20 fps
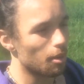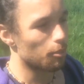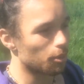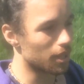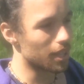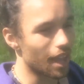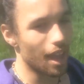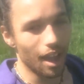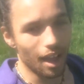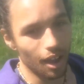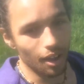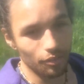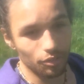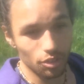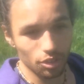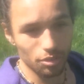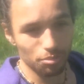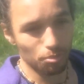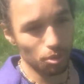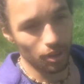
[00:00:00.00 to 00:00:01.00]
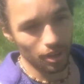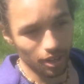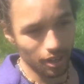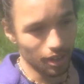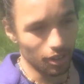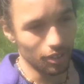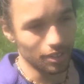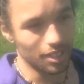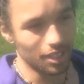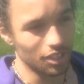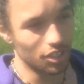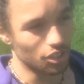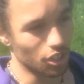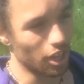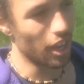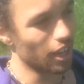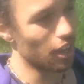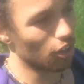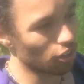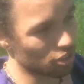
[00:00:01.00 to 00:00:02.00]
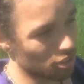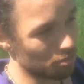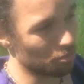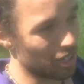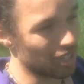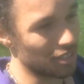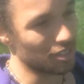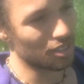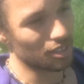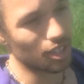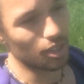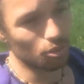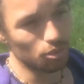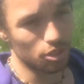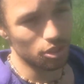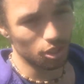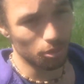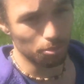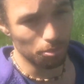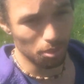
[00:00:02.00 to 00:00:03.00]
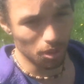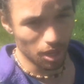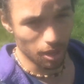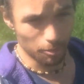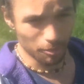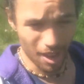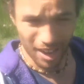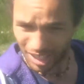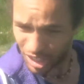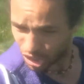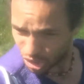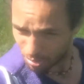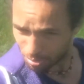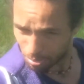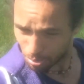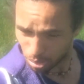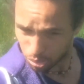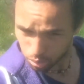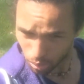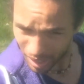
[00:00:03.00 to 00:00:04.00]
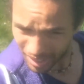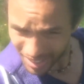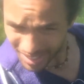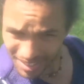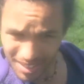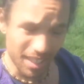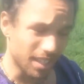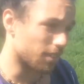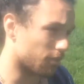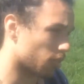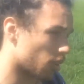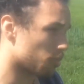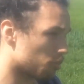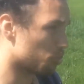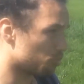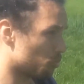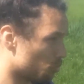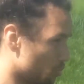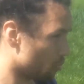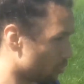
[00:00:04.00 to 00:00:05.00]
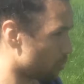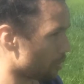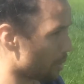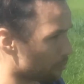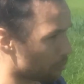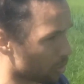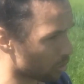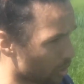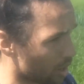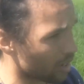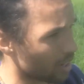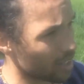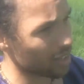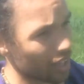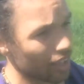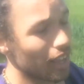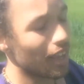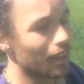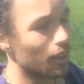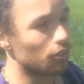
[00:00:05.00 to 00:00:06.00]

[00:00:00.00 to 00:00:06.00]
But yeah, I've just printed out a t-shirt. It looks amazing. It was sublimation print, if I remember correctly.